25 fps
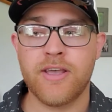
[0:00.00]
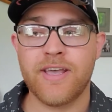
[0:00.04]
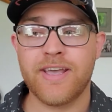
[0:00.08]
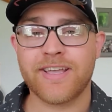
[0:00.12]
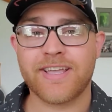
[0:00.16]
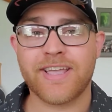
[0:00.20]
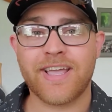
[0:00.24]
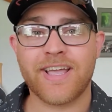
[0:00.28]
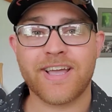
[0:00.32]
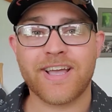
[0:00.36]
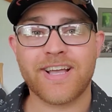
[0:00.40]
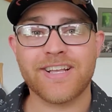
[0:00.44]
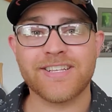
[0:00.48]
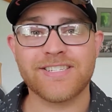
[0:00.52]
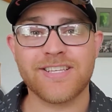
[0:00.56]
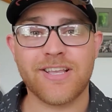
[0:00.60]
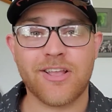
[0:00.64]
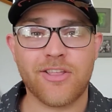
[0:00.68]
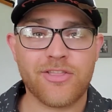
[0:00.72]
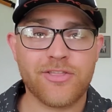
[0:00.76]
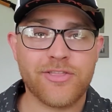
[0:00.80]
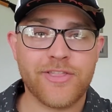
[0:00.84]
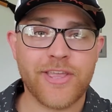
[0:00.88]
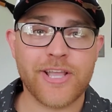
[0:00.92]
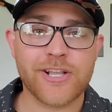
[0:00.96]
Again, guys,
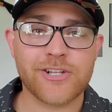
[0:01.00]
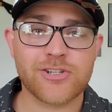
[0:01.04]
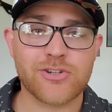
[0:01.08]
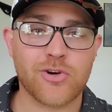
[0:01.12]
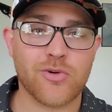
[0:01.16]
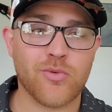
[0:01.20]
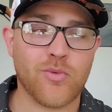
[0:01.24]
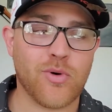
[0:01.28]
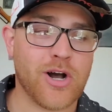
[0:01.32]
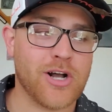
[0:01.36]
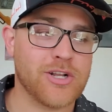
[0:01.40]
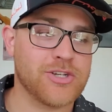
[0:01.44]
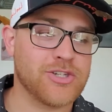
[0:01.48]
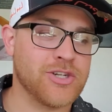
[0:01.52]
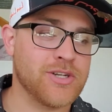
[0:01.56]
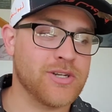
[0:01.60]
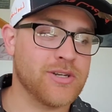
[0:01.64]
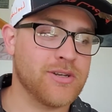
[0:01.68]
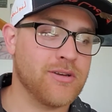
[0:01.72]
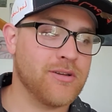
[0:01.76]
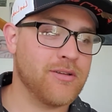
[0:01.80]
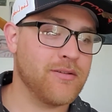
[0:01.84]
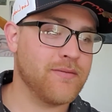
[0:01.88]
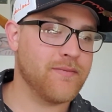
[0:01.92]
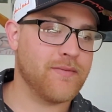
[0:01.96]
thanks for
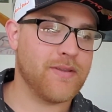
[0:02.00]
watching.